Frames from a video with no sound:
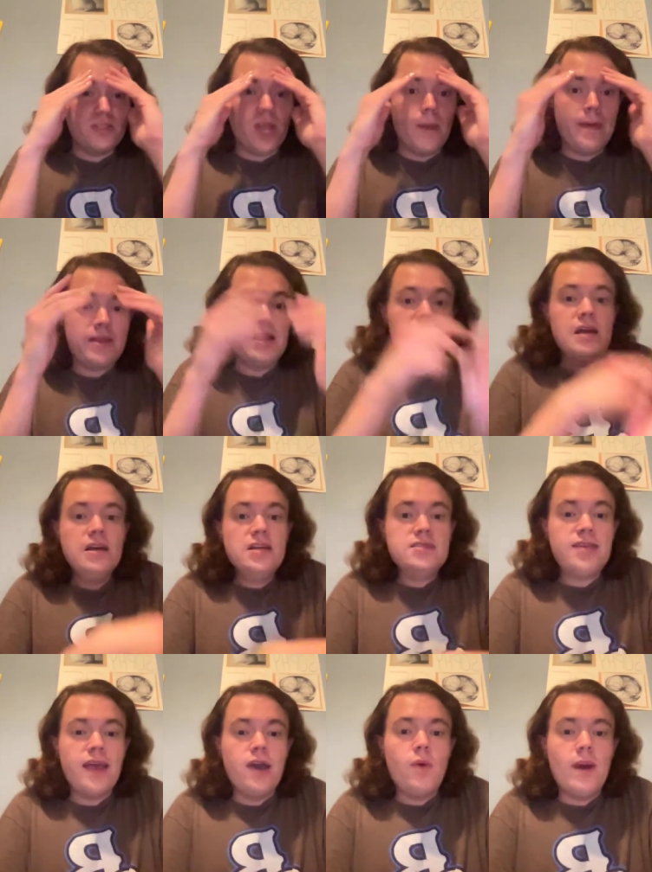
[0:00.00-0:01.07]
stop it.
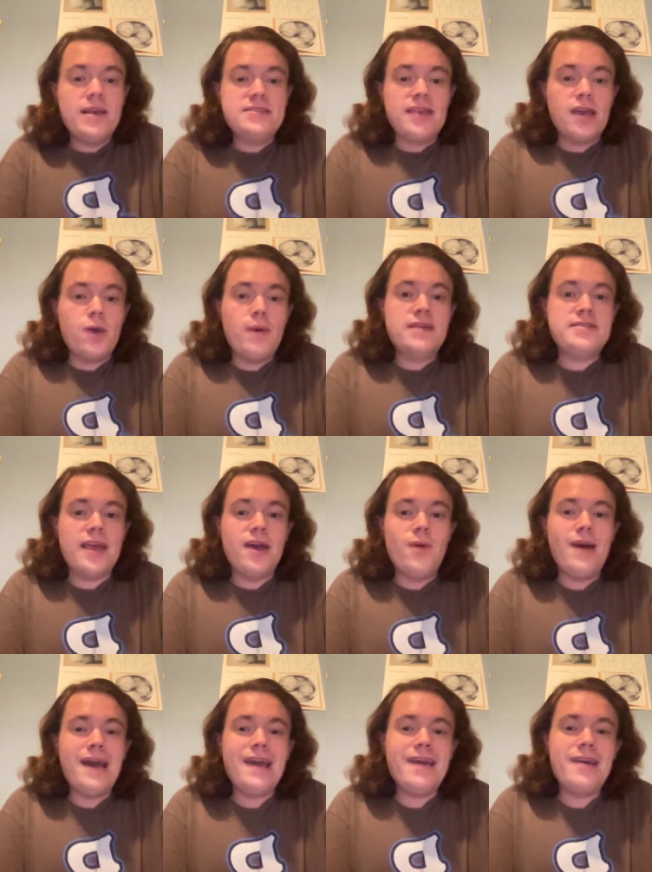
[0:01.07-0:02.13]
Stay away, stay away, stay
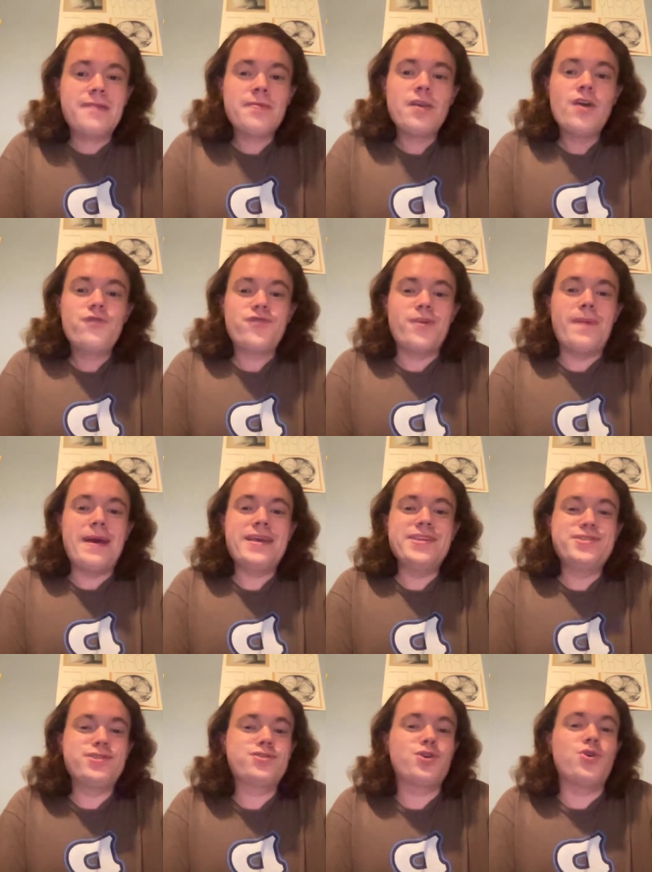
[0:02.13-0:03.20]
away.
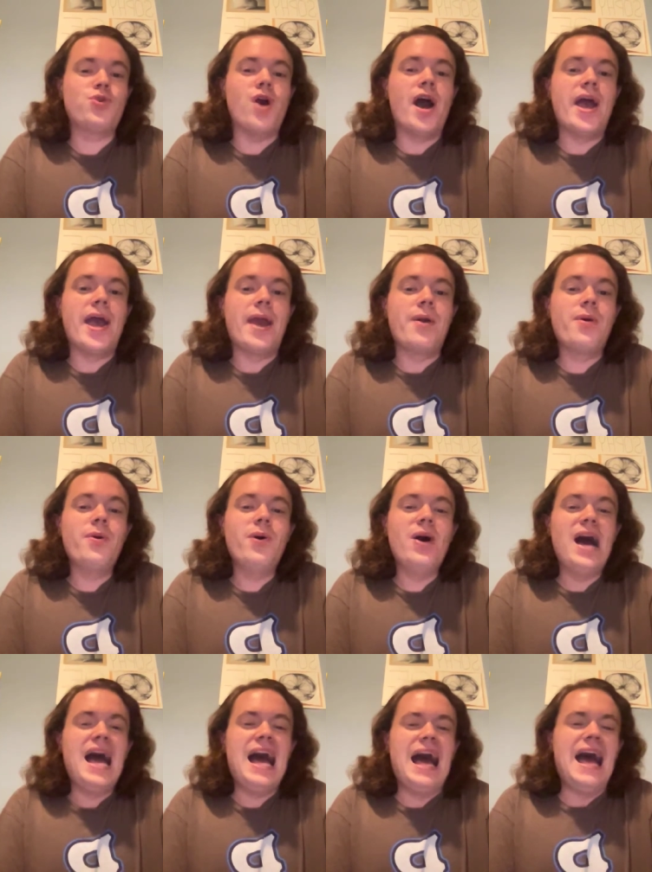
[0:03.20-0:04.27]
Rebecca's just crying.
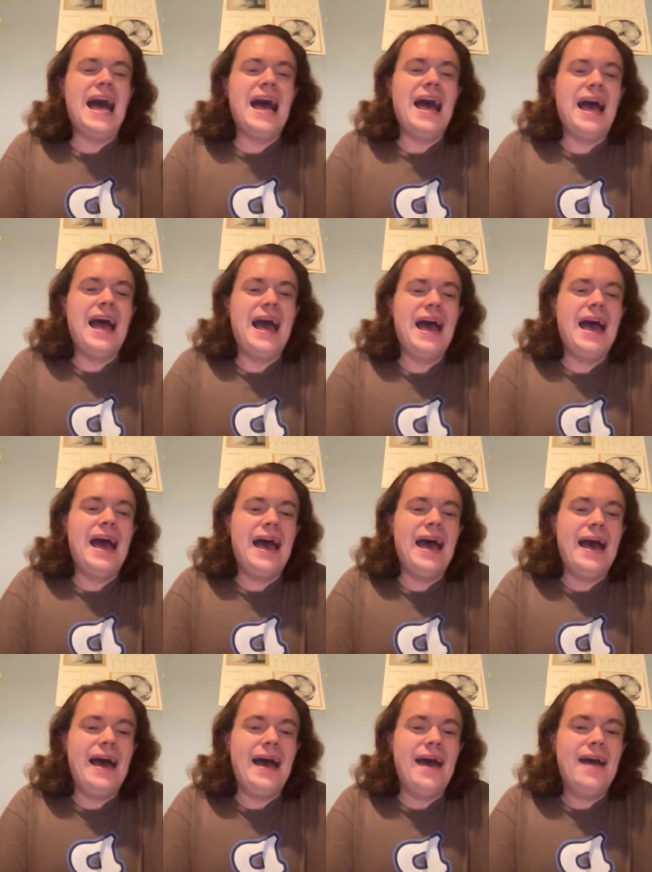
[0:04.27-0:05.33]
Wah,
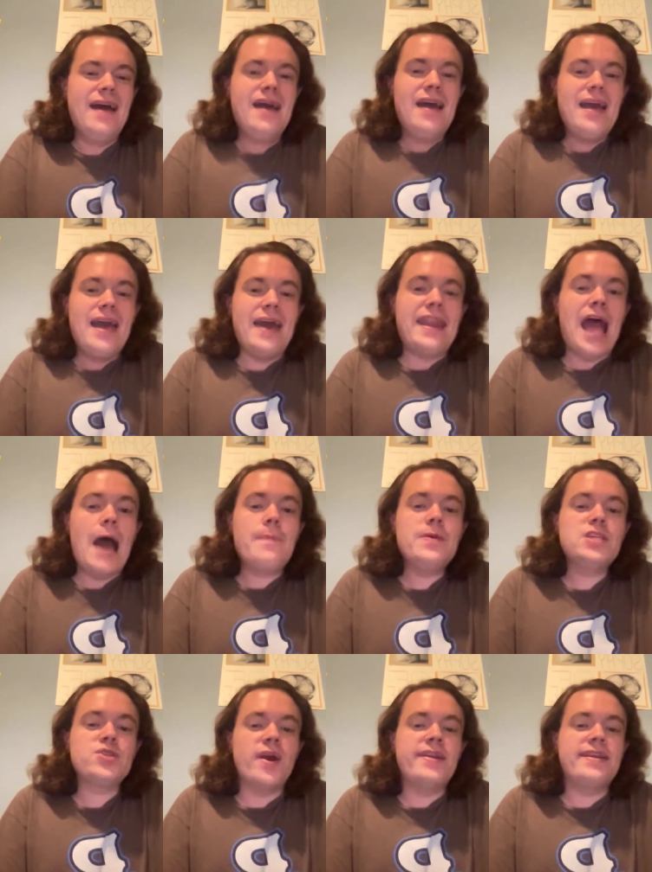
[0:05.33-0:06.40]
ah. And
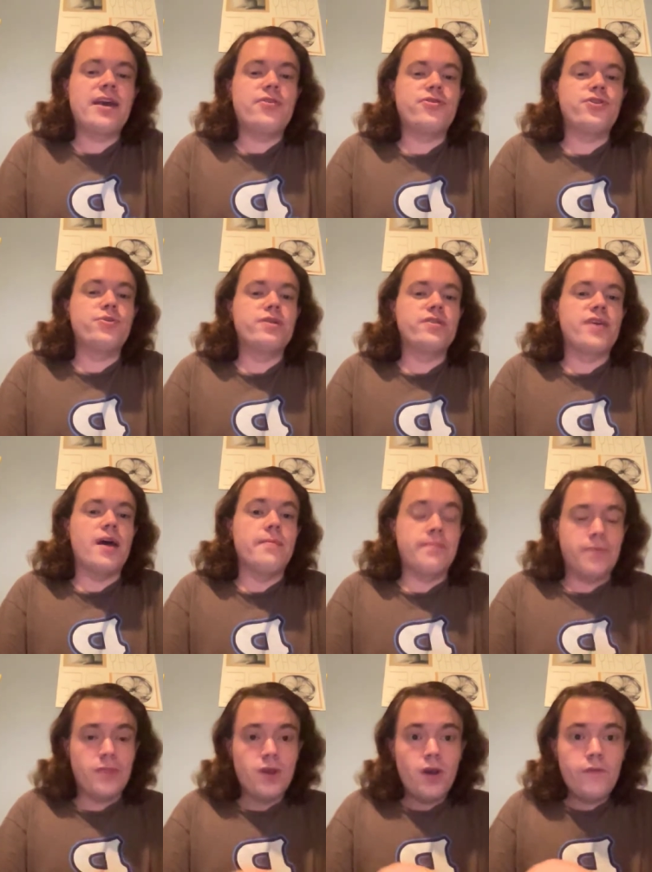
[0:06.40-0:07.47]
Happy's trying to get through to
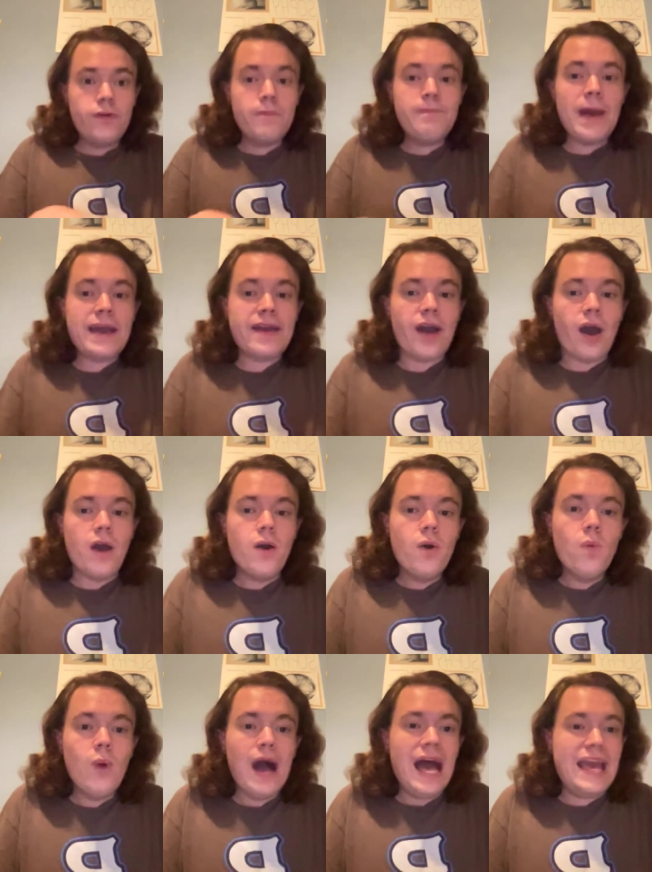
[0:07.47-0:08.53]
them. Rebecca,
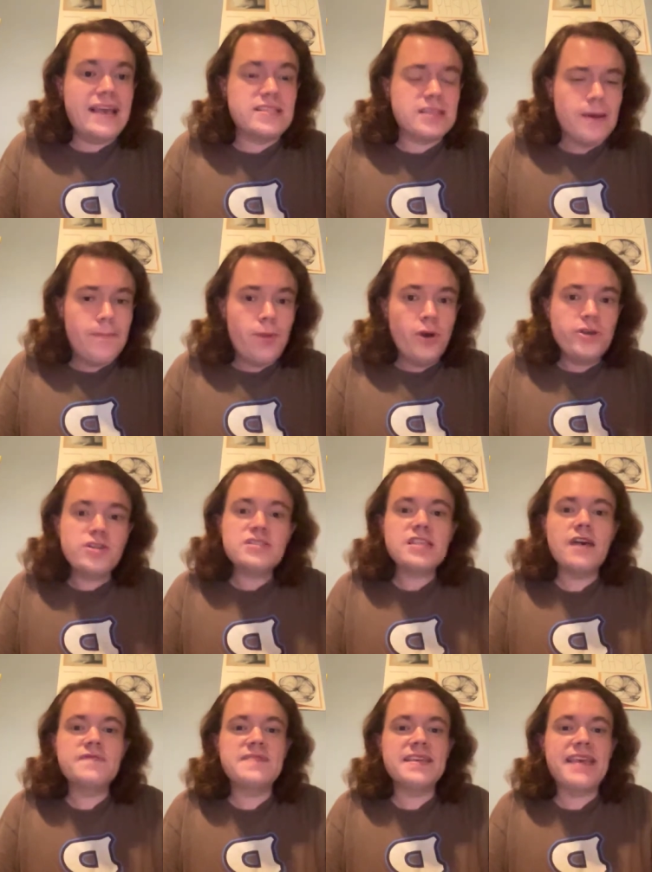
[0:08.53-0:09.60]
Weisz, pull
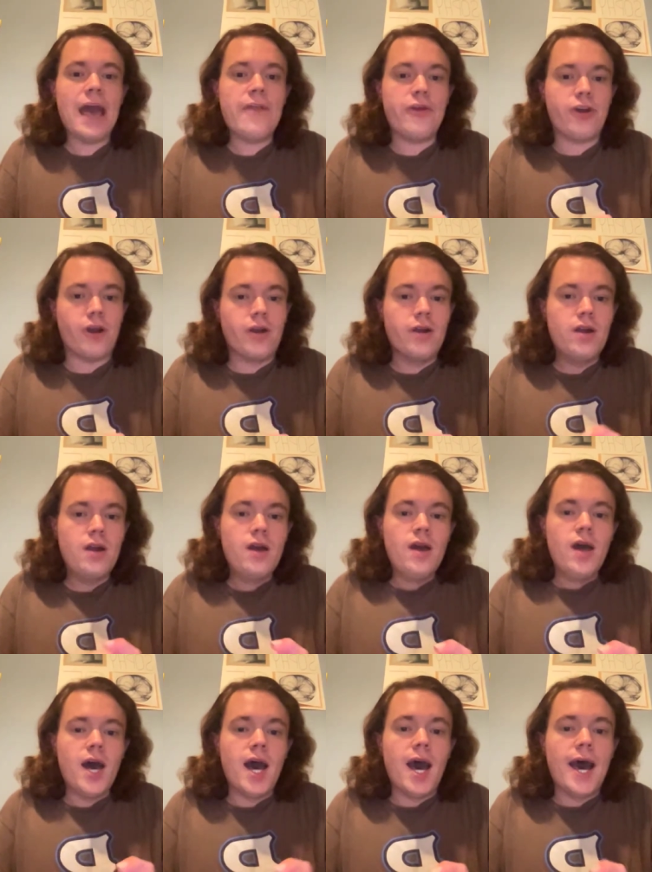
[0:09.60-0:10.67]
yourselves together.
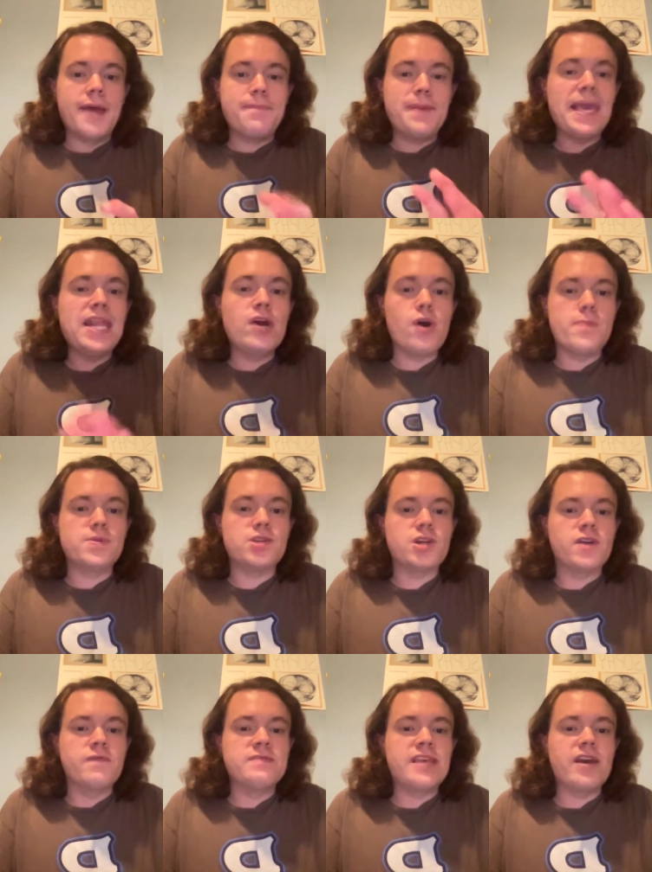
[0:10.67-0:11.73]
And Pino
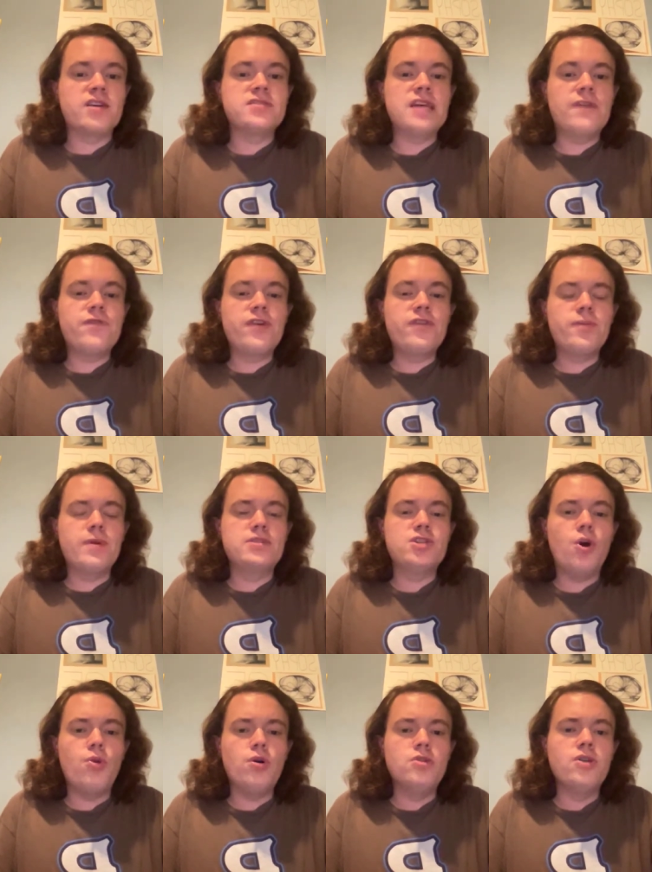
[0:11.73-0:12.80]
observes they are suffering from a
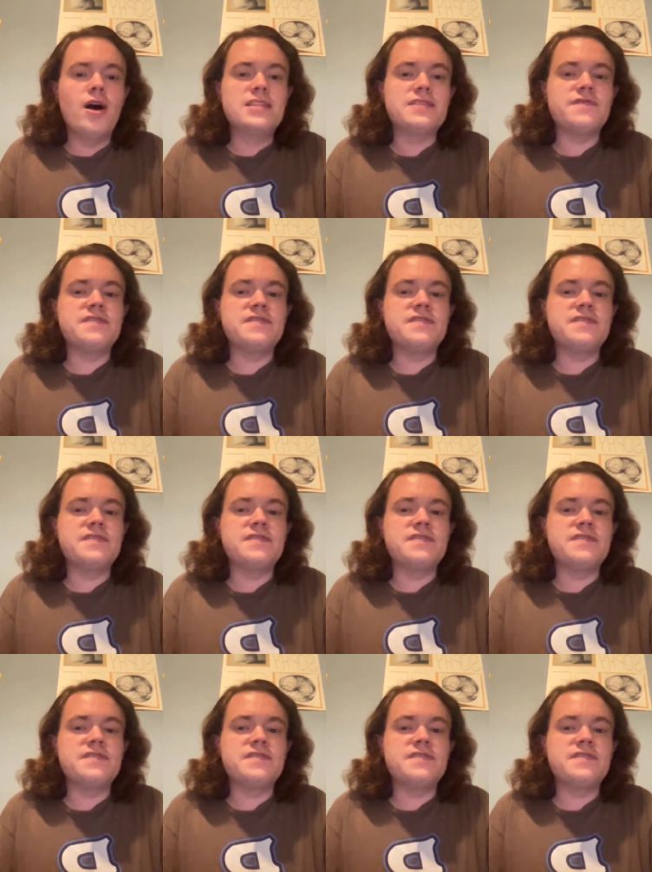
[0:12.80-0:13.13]
total loss of